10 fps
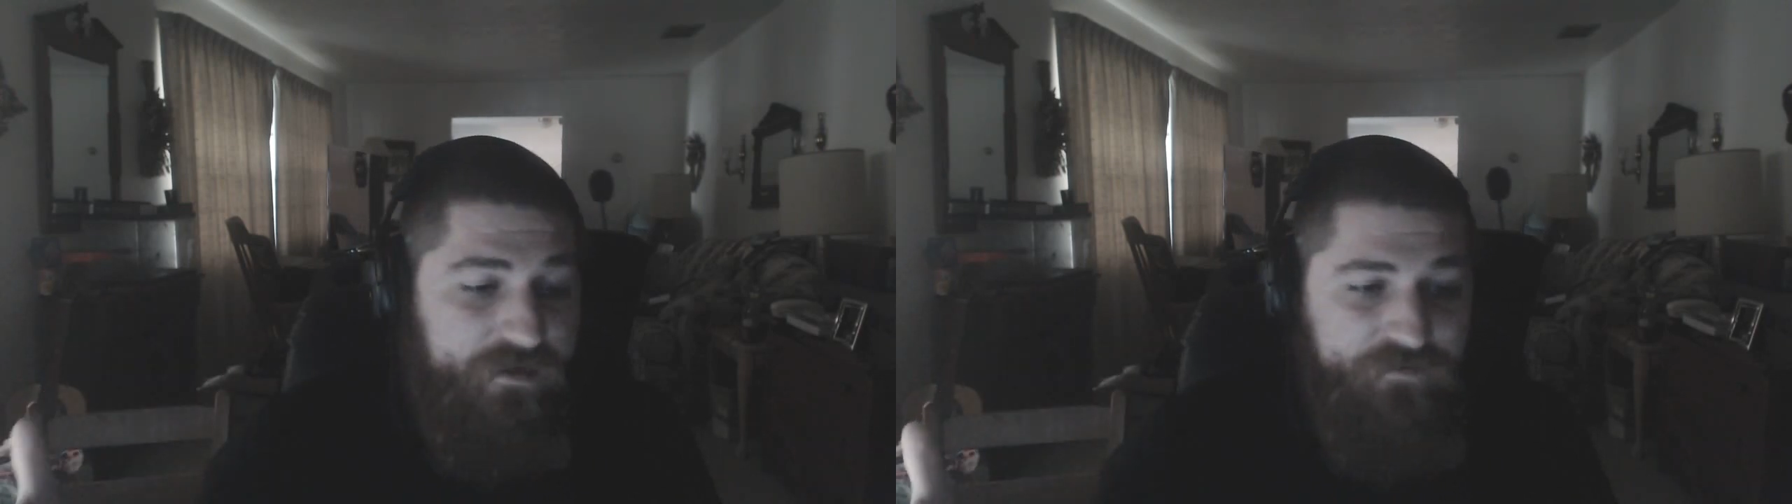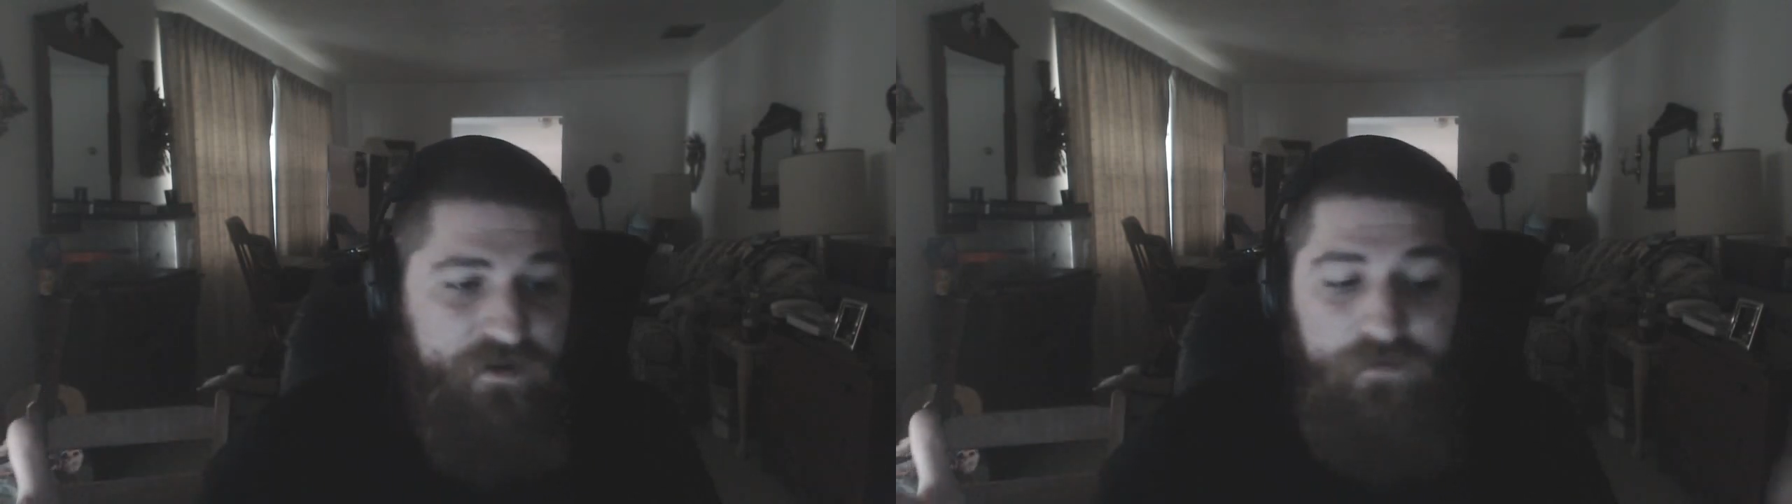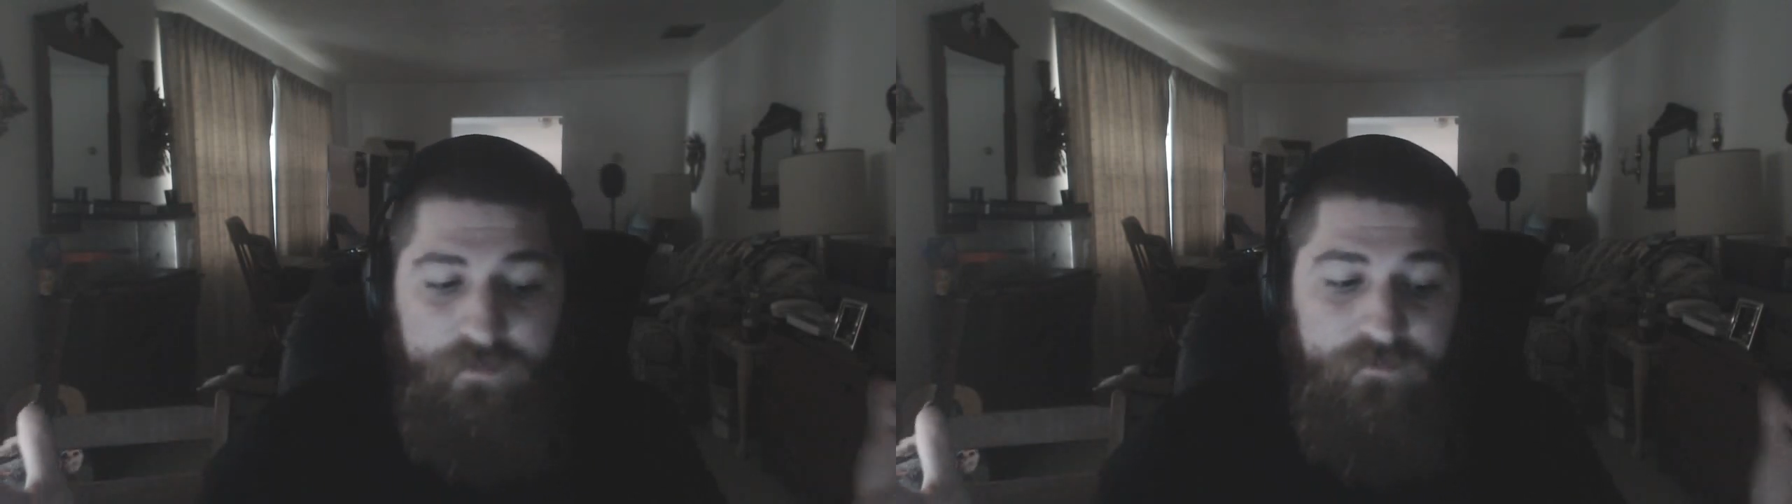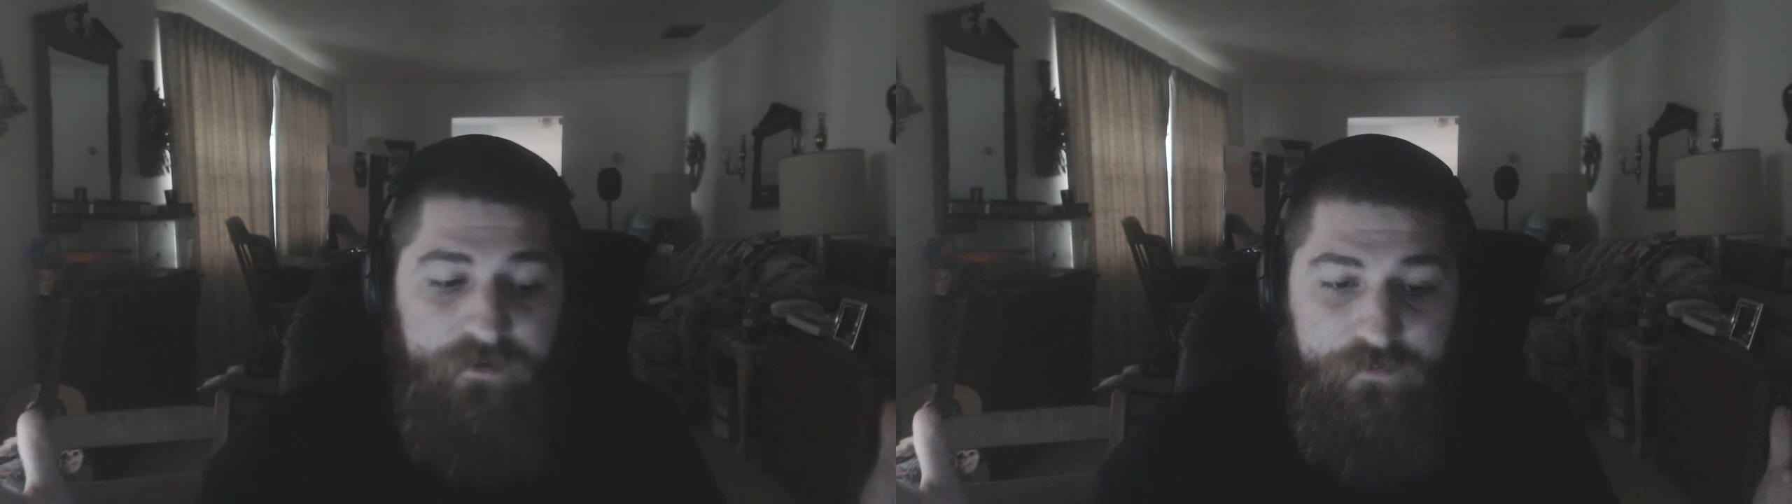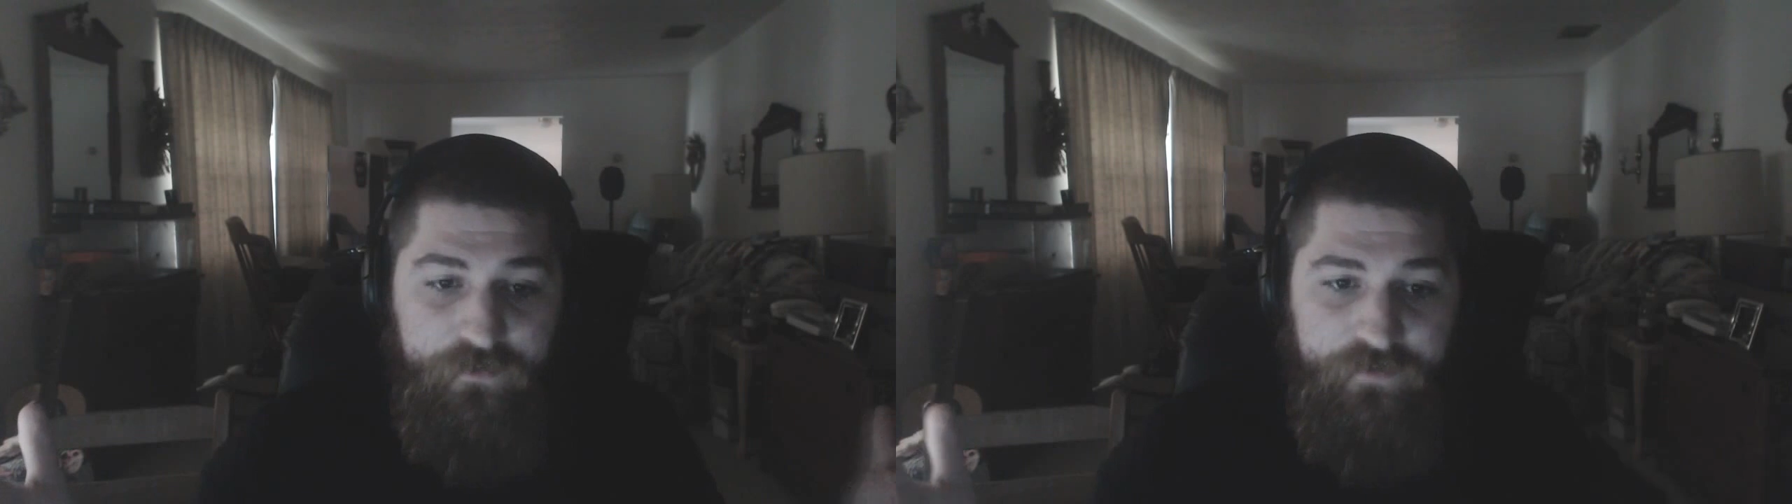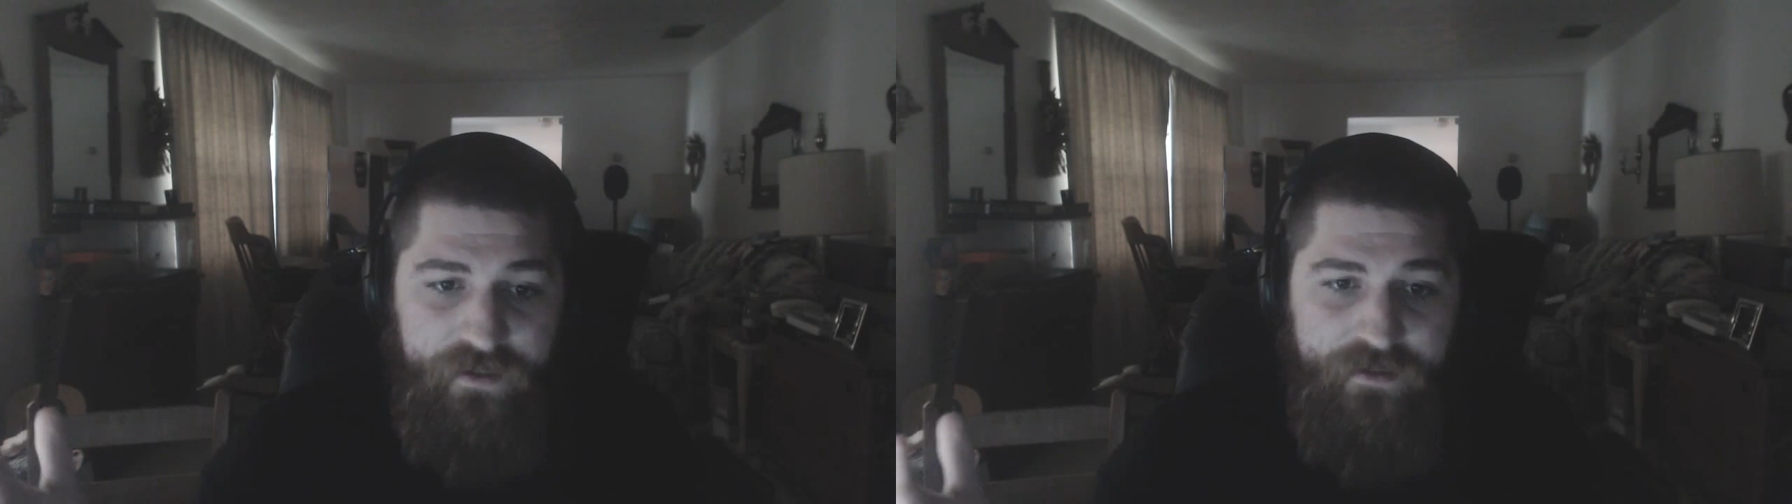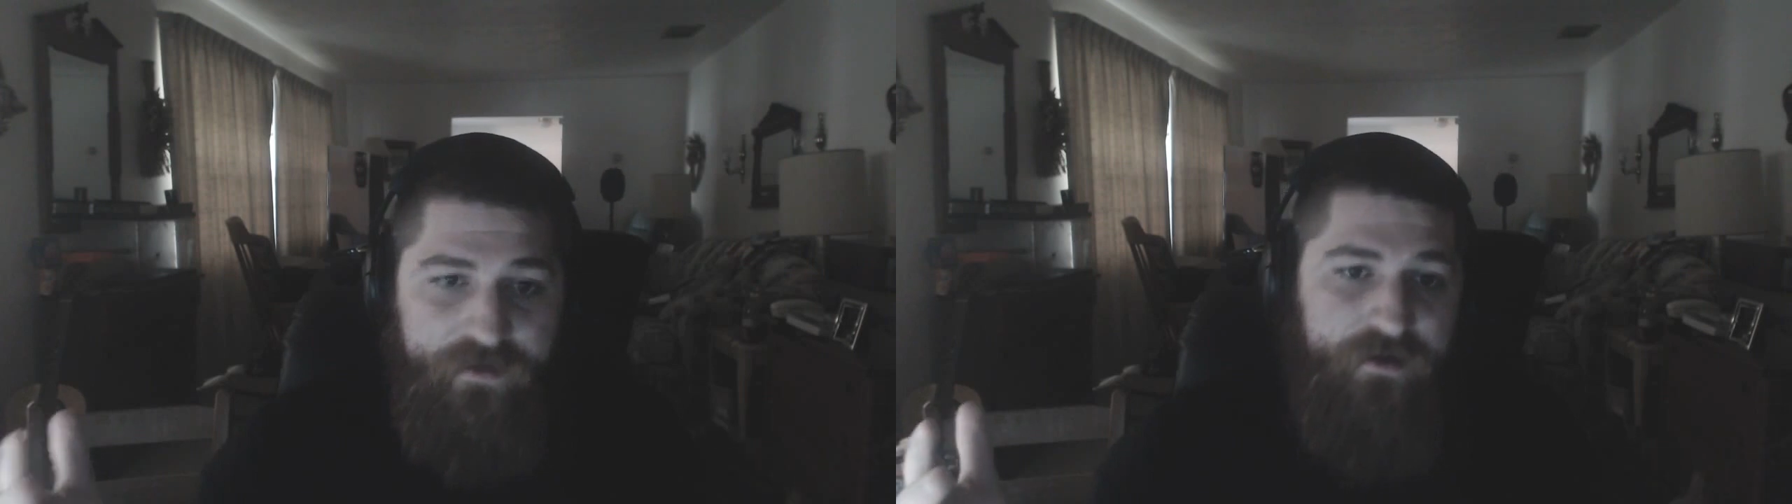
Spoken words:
family member to move in.